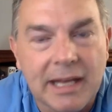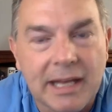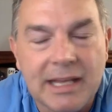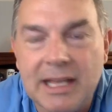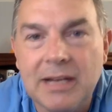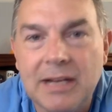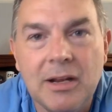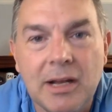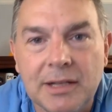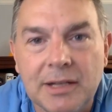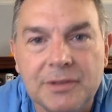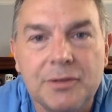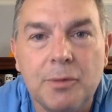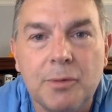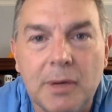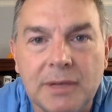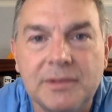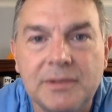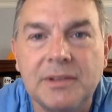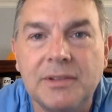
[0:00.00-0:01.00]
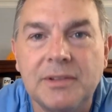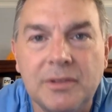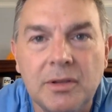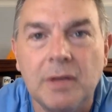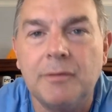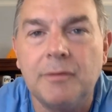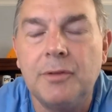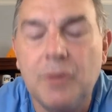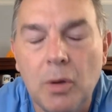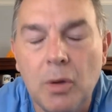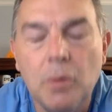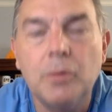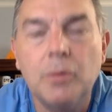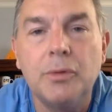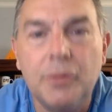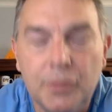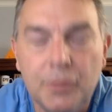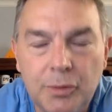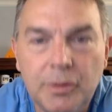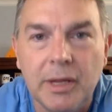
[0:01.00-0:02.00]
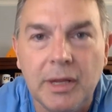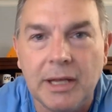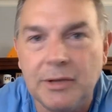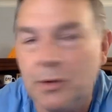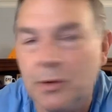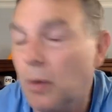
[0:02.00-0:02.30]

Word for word: I cannot stress this enough. Don't do that.